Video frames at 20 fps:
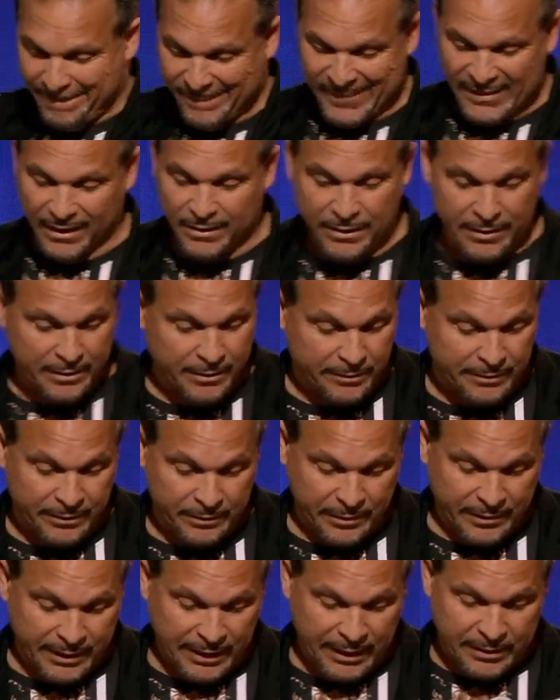Oh,
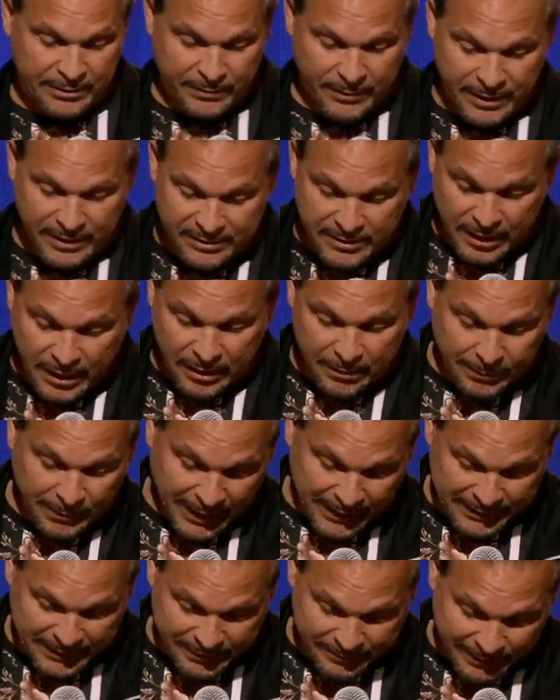Lord, I didn't want to talk about
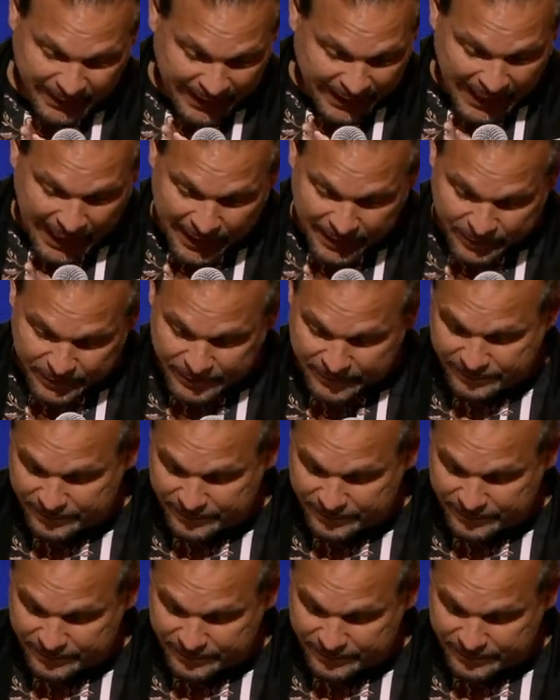this, but I got to.